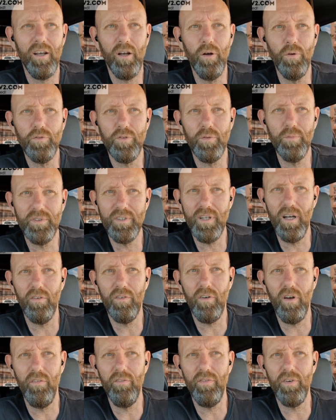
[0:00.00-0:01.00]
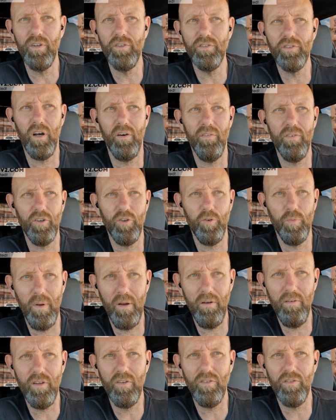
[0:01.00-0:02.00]
Comes from self-confidence of
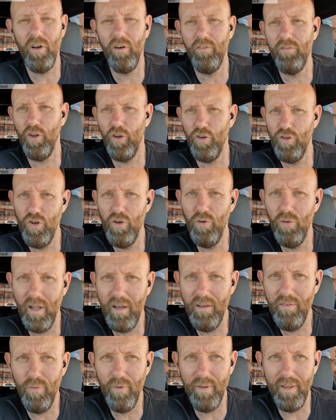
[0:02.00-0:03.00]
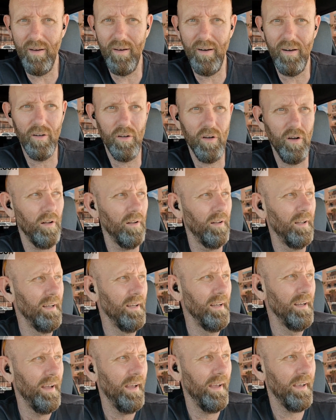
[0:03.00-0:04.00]
experience of your new life without alcohol.
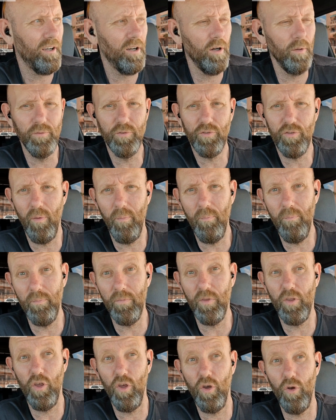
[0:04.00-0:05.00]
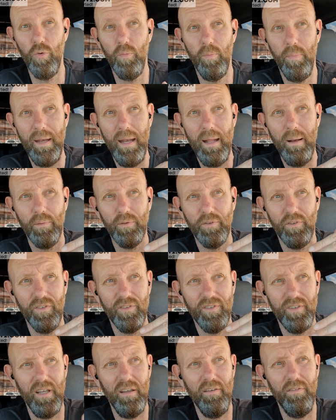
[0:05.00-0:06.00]
It comes from you being able
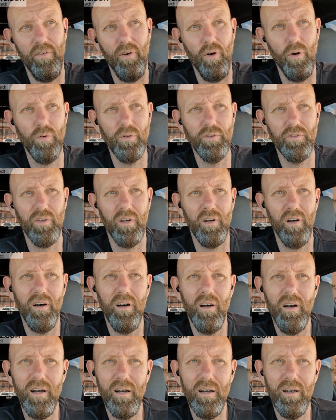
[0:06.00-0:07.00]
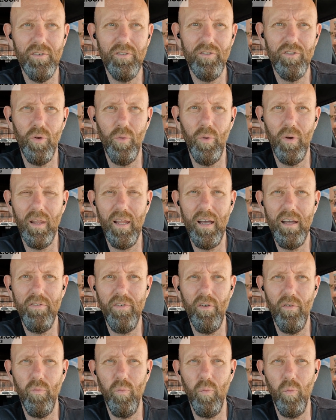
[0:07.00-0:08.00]
to see forwards to a
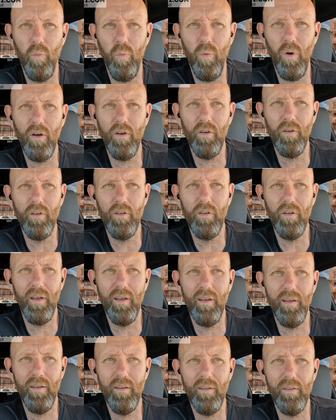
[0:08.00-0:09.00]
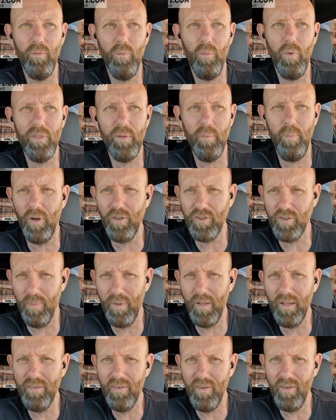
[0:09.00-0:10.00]
life of what the
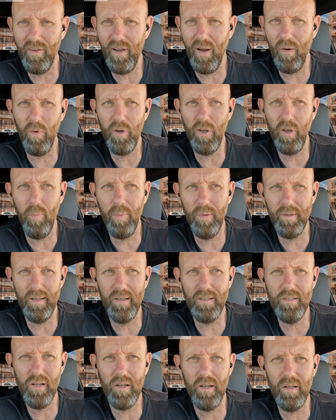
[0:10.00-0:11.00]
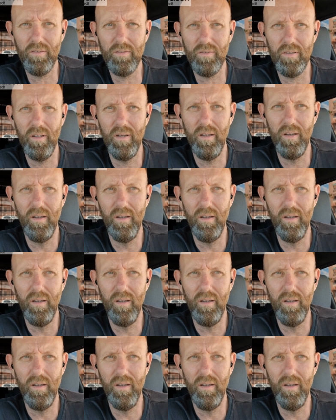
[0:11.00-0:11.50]
possibilities are, what your potential is,